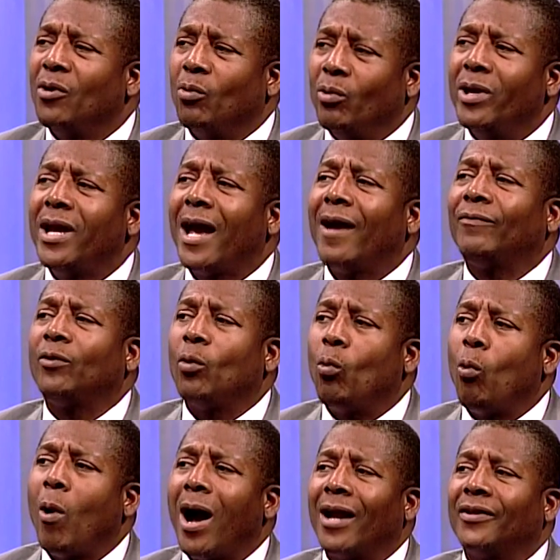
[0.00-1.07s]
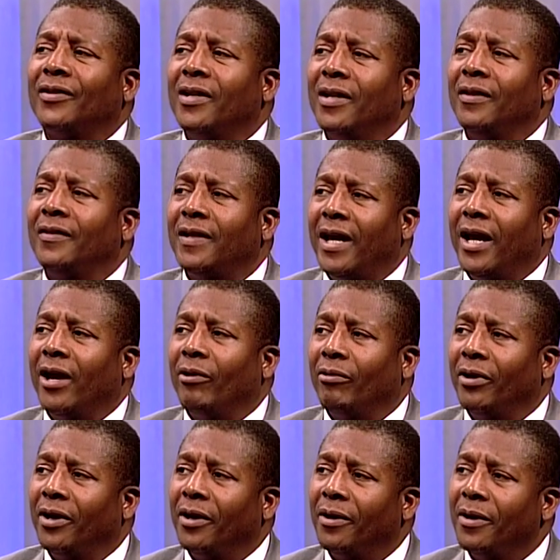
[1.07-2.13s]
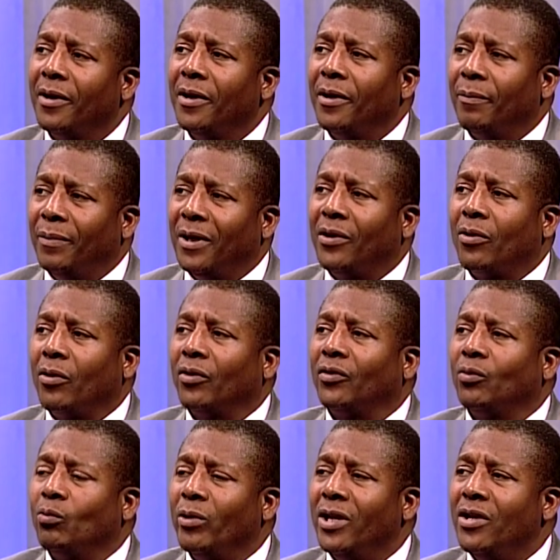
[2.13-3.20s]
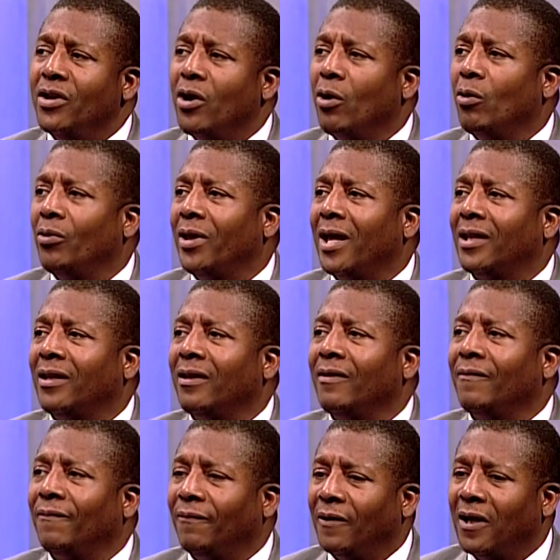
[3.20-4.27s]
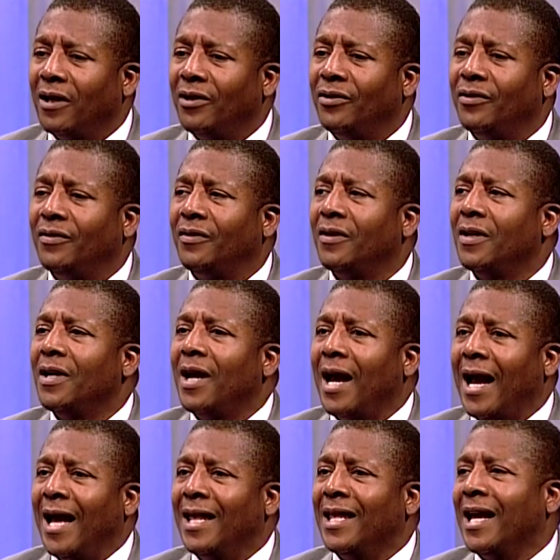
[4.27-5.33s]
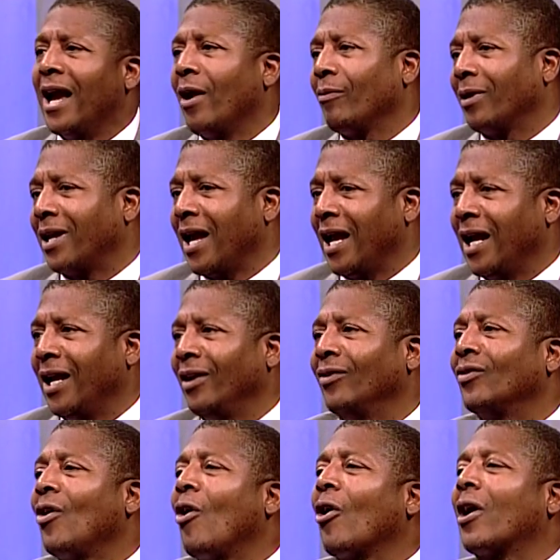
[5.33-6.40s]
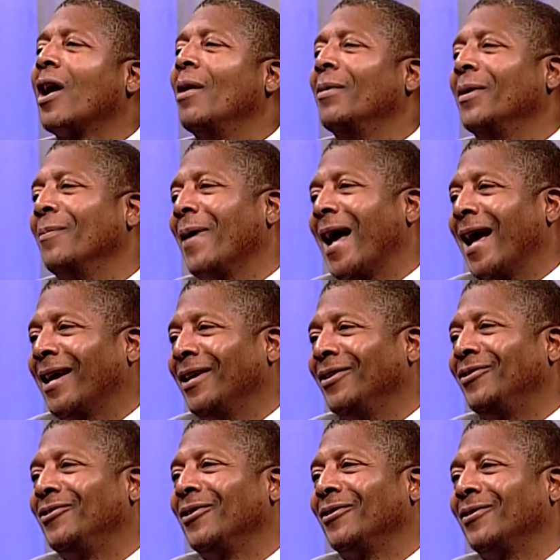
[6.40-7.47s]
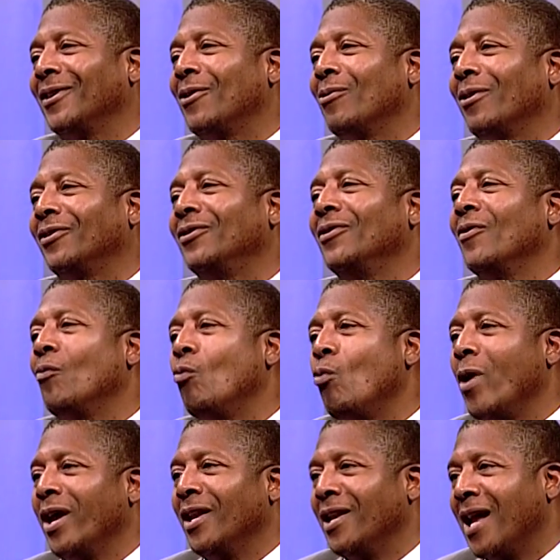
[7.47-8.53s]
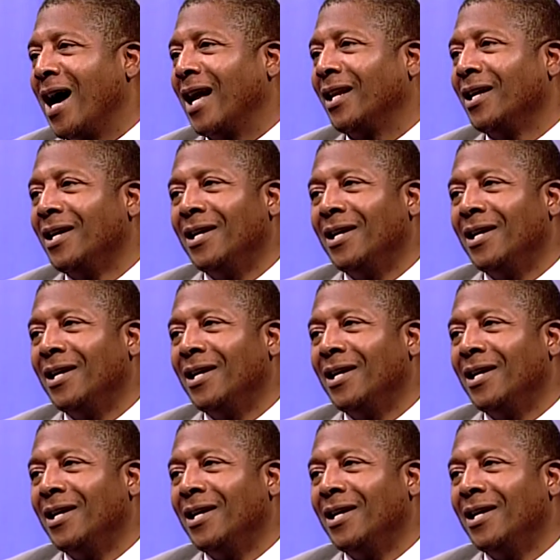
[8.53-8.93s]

we have to watch this area because we know that the floods and the hurricanes are coming back. It's just a question of when, not